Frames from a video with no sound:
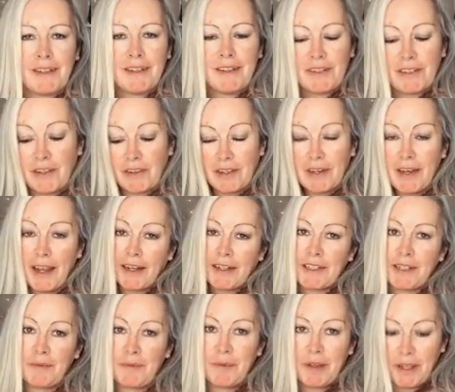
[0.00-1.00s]
So the
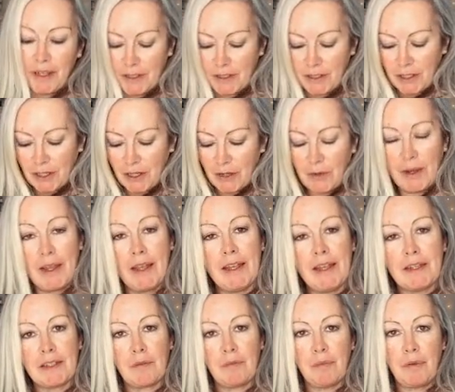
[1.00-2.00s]
next thing we can do
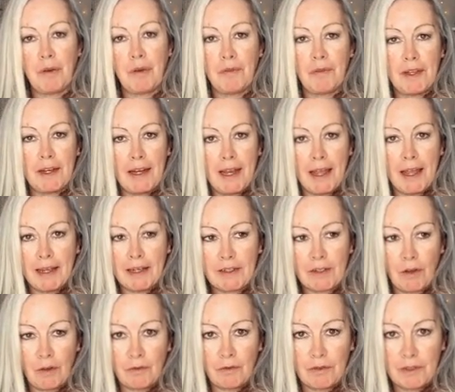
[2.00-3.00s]
is put the
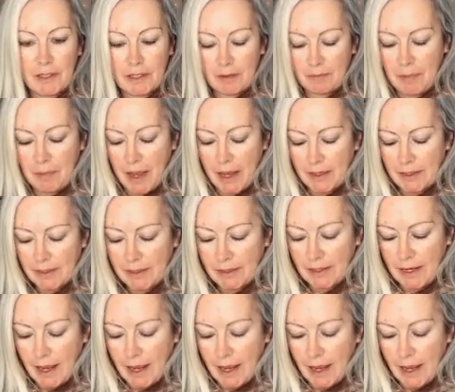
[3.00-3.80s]
legs onto the base,